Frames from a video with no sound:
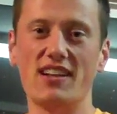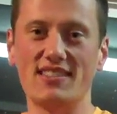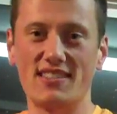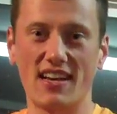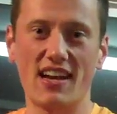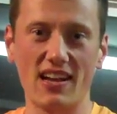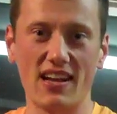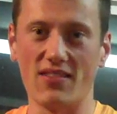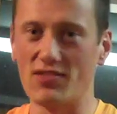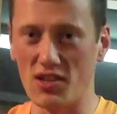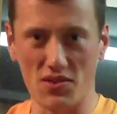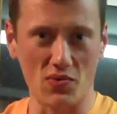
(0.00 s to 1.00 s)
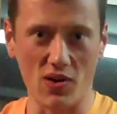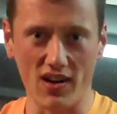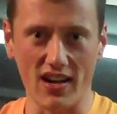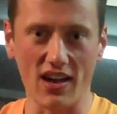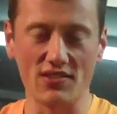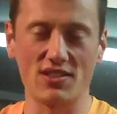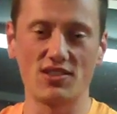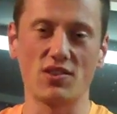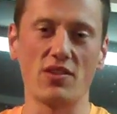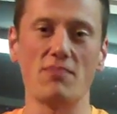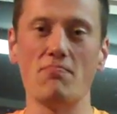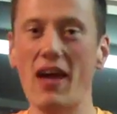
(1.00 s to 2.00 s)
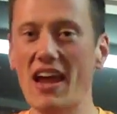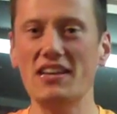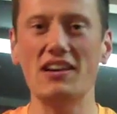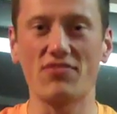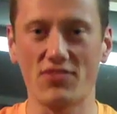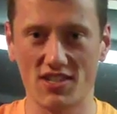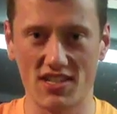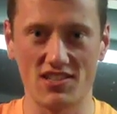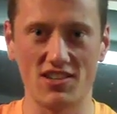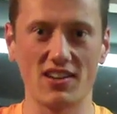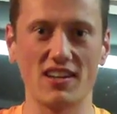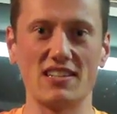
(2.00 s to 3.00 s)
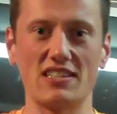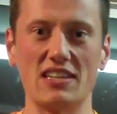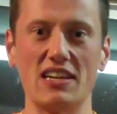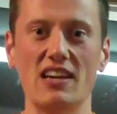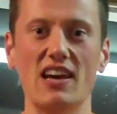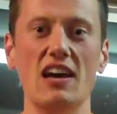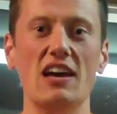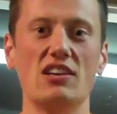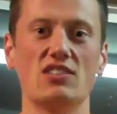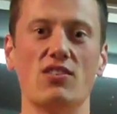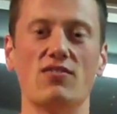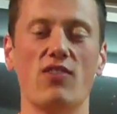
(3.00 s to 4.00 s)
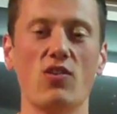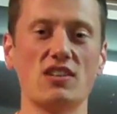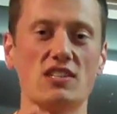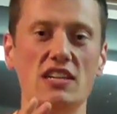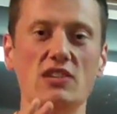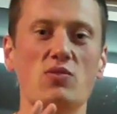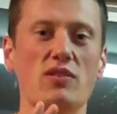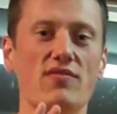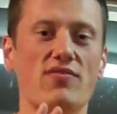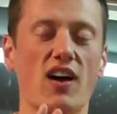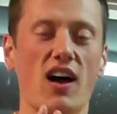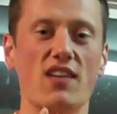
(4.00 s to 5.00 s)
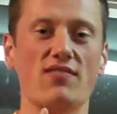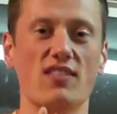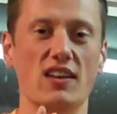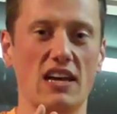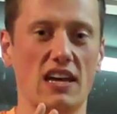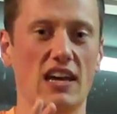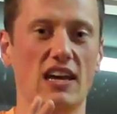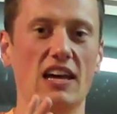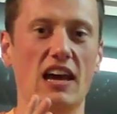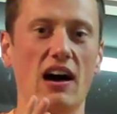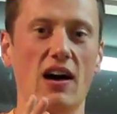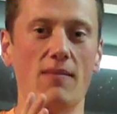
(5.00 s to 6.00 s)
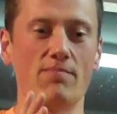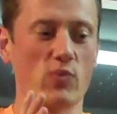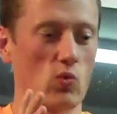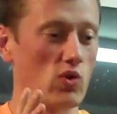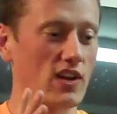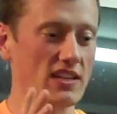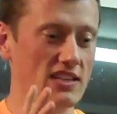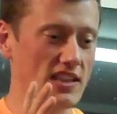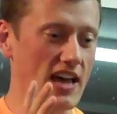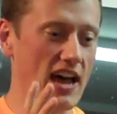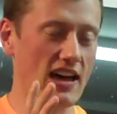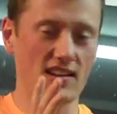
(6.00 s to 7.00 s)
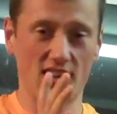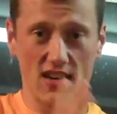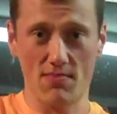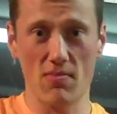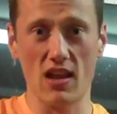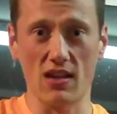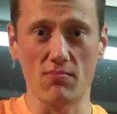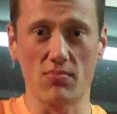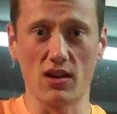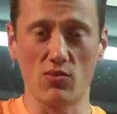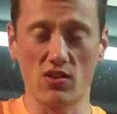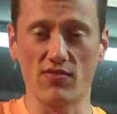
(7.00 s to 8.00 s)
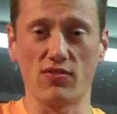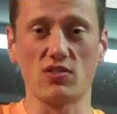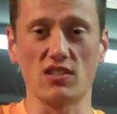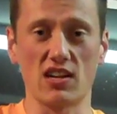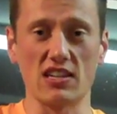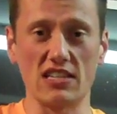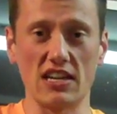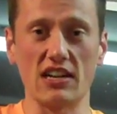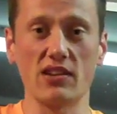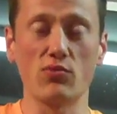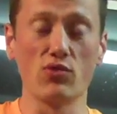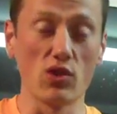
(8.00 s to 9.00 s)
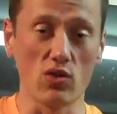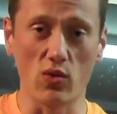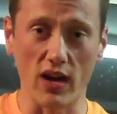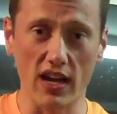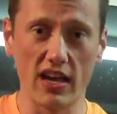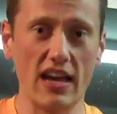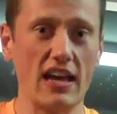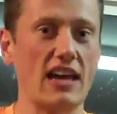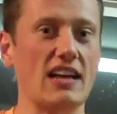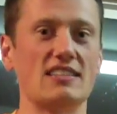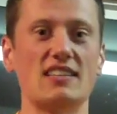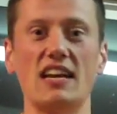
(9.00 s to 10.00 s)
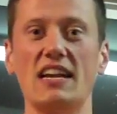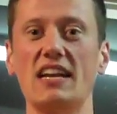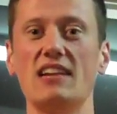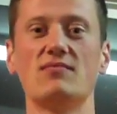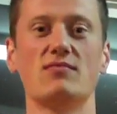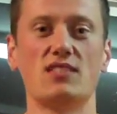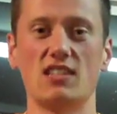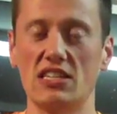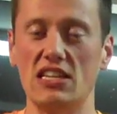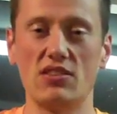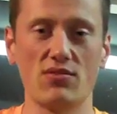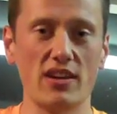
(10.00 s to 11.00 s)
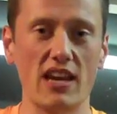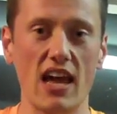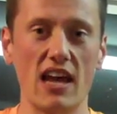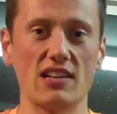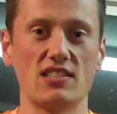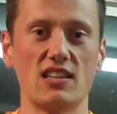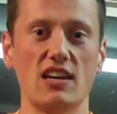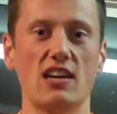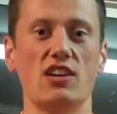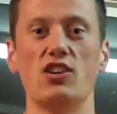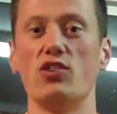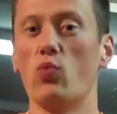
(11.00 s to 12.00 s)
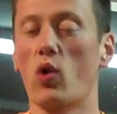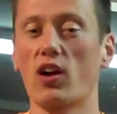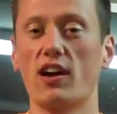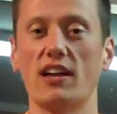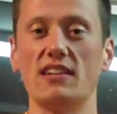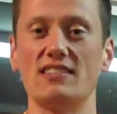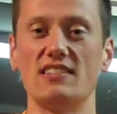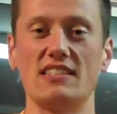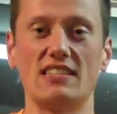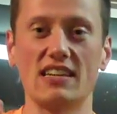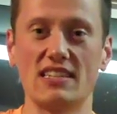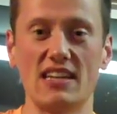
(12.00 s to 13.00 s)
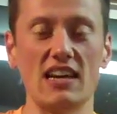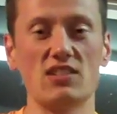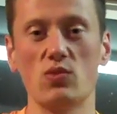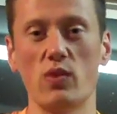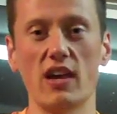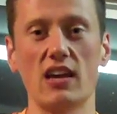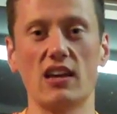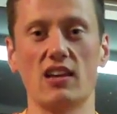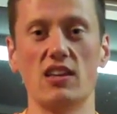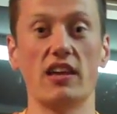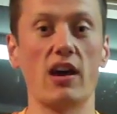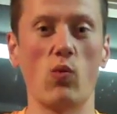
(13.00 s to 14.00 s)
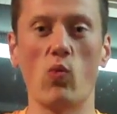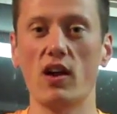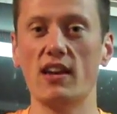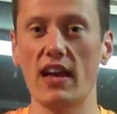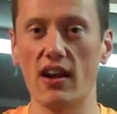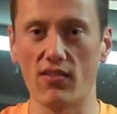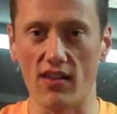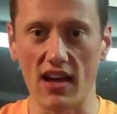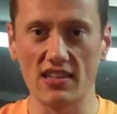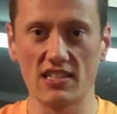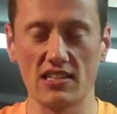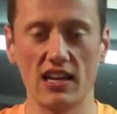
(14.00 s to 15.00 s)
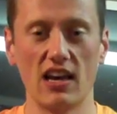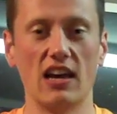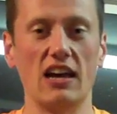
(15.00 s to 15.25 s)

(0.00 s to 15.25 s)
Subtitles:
Insanity, I've done the workouts. So the main differences you're going to see. So Focus T25, we'll get to that in a minute, but I want to focus on Insanity real quick. Insanity, 63 days, you're working 6 days a week, you get 1 day of rest.